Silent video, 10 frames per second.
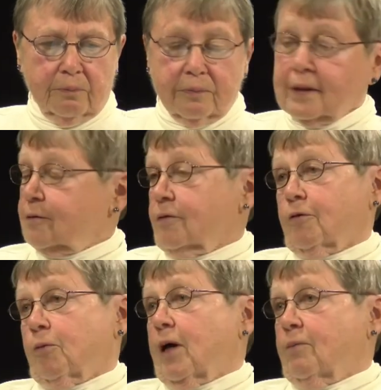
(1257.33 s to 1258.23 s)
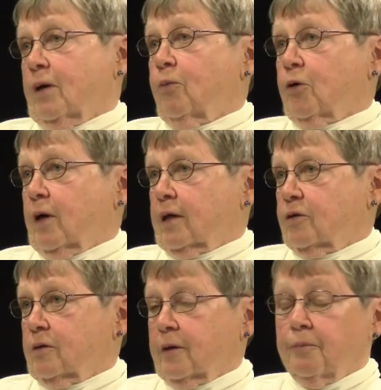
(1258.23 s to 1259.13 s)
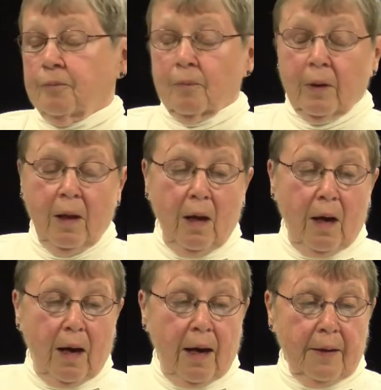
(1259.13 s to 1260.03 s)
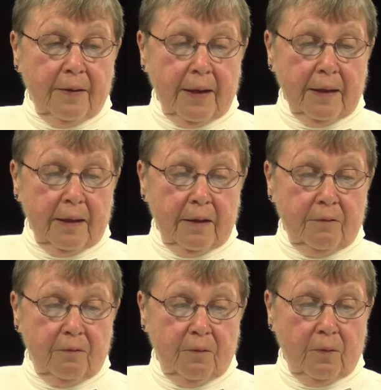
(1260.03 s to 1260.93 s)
Central Vermont member, actually. Oh. Uh, they give